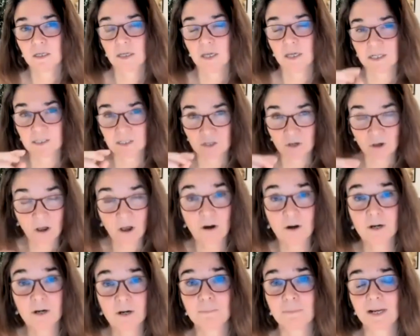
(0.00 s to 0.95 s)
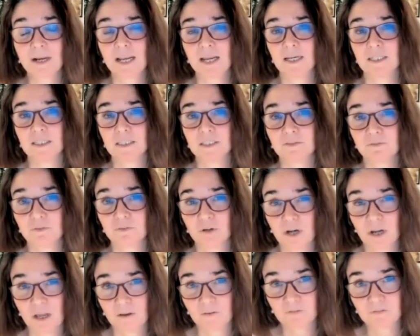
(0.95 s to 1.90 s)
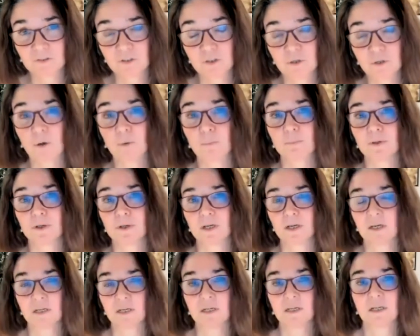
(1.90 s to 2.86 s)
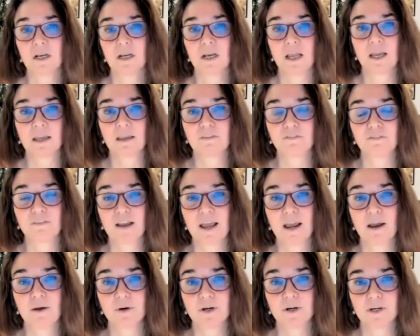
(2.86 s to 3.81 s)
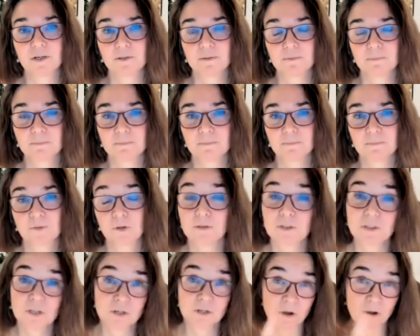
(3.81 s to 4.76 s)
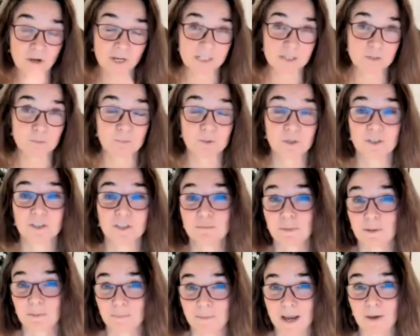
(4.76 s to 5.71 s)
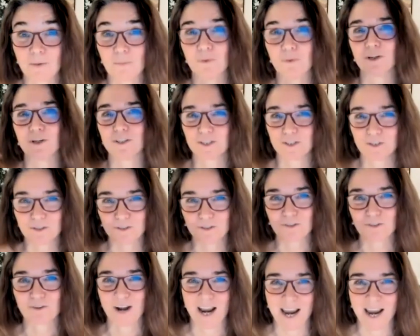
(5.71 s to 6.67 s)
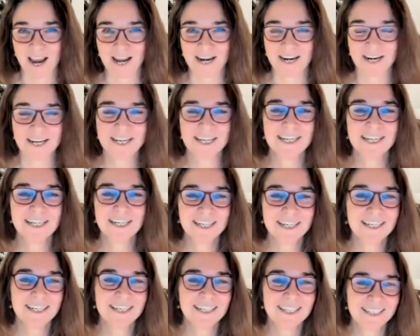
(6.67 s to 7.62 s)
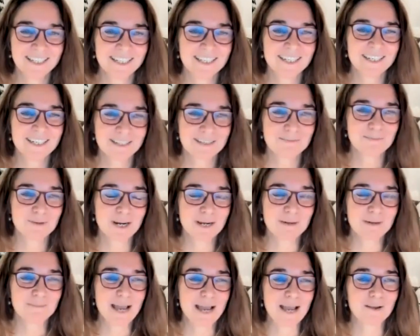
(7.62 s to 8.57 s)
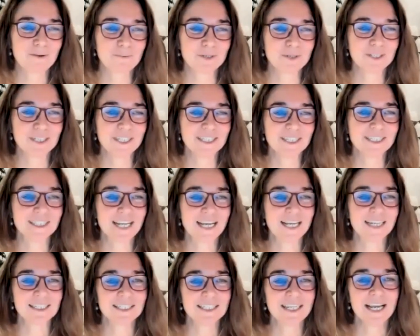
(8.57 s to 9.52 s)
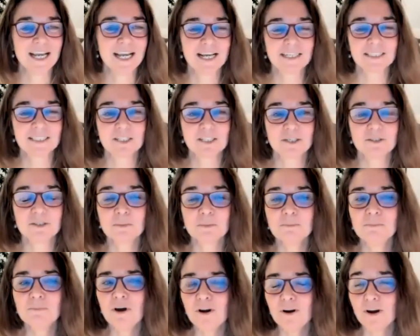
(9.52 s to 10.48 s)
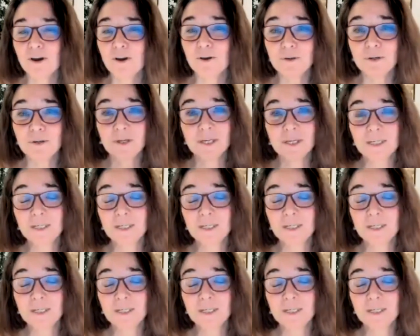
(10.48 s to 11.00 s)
it's a hard place for love to open like a flower. Those are not his words, but my words to try and bring back what he says. Yeah, so tomorrow